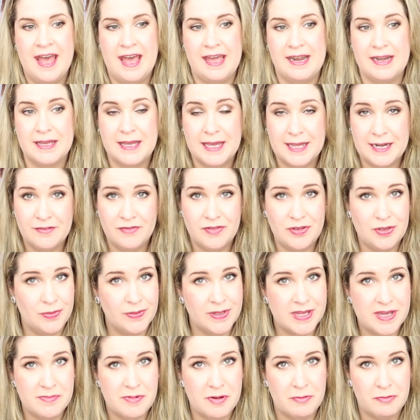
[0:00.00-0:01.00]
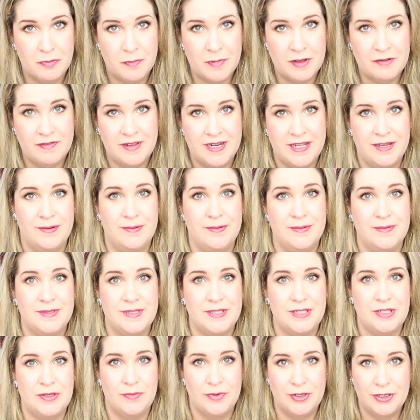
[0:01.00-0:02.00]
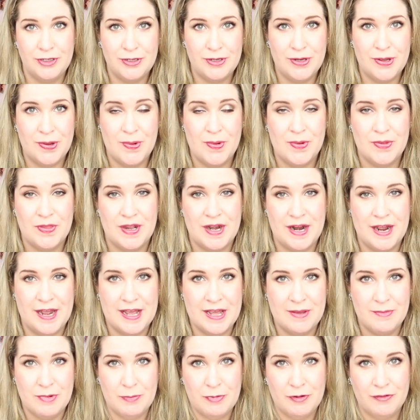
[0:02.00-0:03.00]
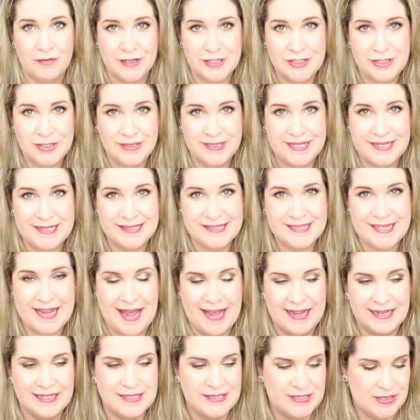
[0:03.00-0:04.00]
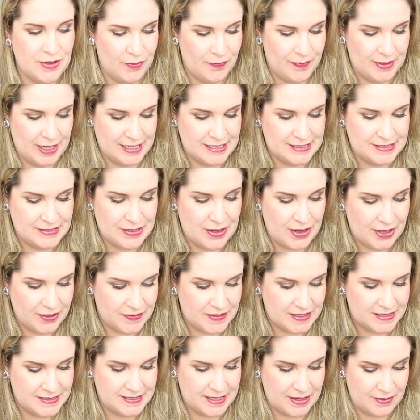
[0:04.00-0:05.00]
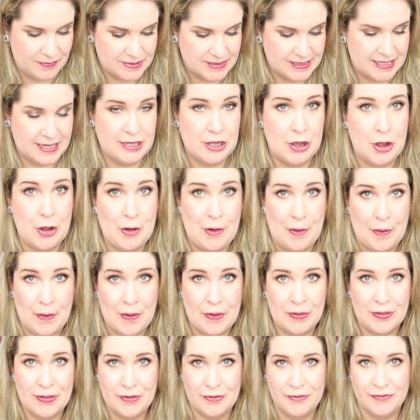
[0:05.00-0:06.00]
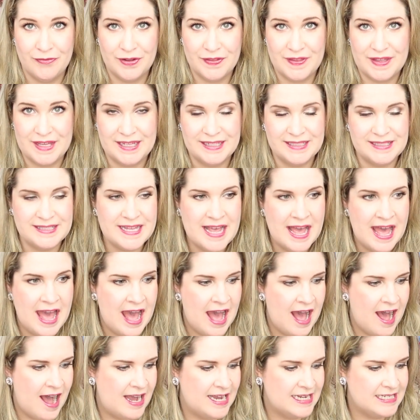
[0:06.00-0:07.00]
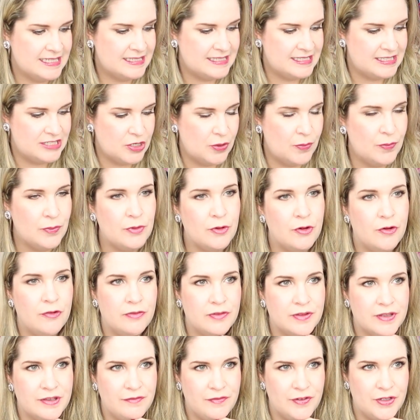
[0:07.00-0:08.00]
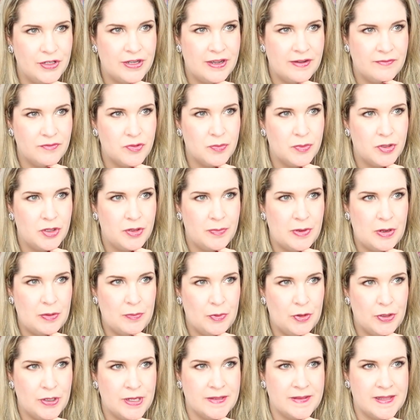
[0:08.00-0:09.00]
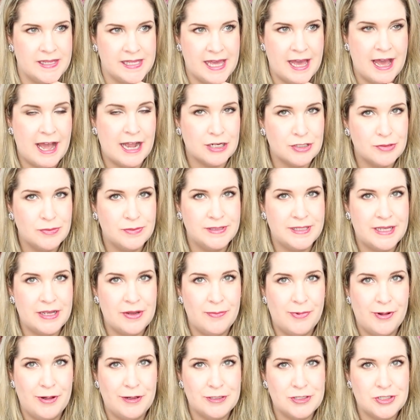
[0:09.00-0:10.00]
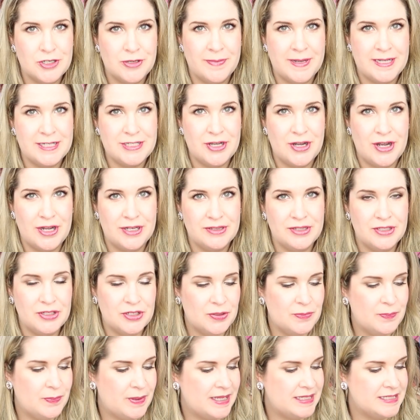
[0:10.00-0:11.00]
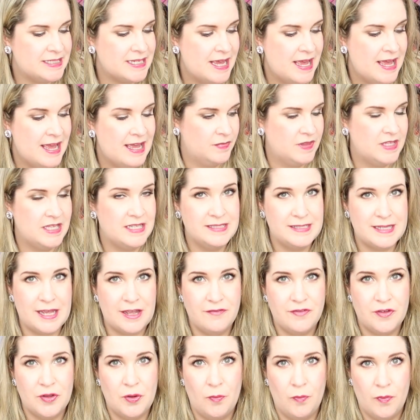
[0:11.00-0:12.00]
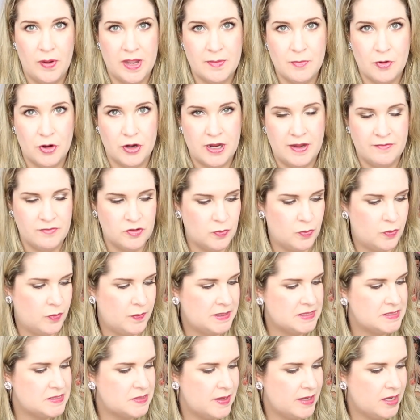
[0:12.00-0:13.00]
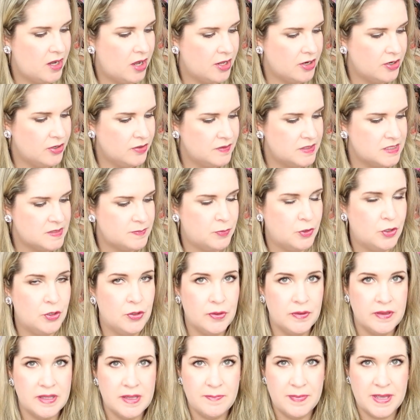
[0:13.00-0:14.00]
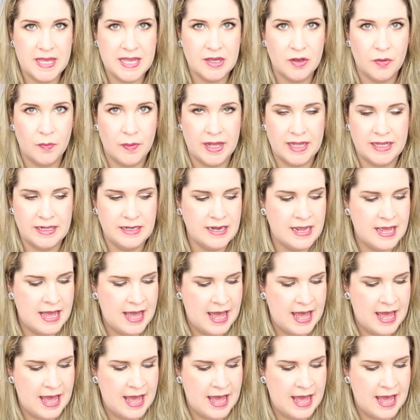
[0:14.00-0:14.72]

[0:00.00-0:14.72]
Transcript: And again, if you don't keep up with my videos, you wouldn't know that I am a professional nail tech. So when I saw these, I was like all over these. I don't overly feel comfortable about putting like actual nail polish on my toddler, but these I feel way more comfortable with. So I got her this pearly pink one,